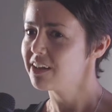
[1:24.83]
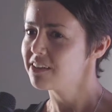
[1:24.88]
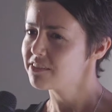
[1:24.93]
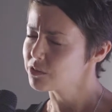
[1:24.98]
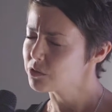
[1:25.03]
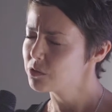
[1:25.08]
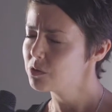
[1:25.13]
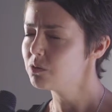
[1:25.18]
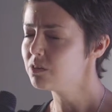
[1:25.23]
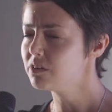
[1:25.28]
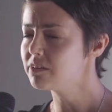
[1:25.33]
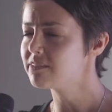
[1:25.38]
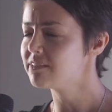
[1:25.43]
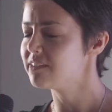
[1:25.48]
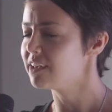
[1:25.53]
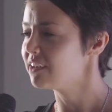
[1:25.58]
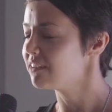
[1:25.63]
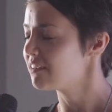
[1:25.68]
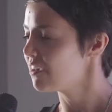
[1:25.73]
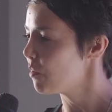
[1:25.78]
It's the coolest
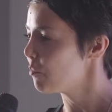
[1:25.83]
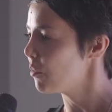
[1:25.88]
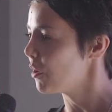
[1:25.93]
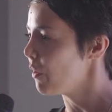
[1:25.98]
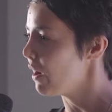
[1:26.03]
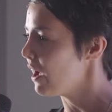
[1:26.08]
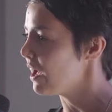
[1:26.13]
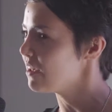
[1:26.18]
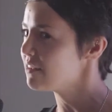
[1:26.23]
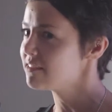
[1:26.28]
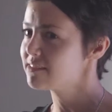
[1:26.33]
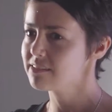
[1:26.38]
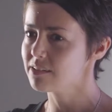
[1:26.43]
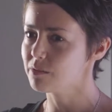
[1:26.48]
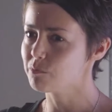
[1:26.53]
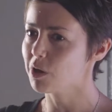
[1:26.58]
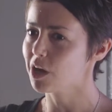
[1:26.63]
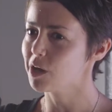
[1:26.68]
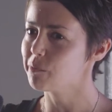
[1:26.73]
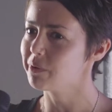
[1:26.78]
thing Tableau has,
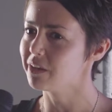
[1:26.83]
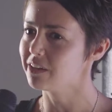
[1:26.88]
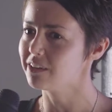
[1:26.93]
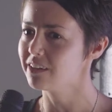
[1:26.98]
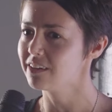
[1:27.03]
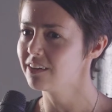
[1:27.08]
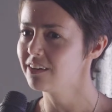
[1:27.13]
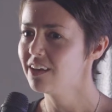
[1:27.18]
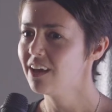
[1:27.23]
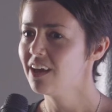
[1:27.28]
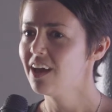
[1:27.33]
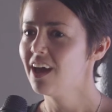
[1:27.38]
in my opinion.